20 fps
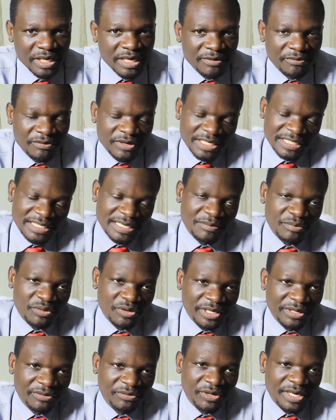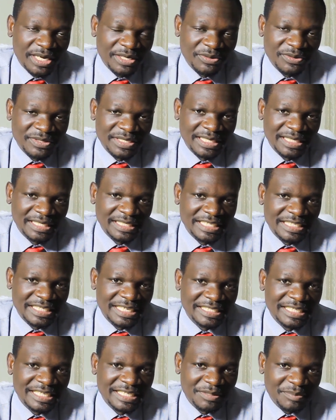For example, if you are using
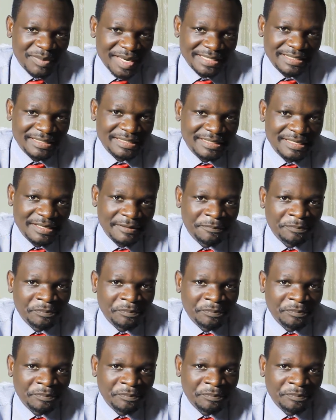detergent base,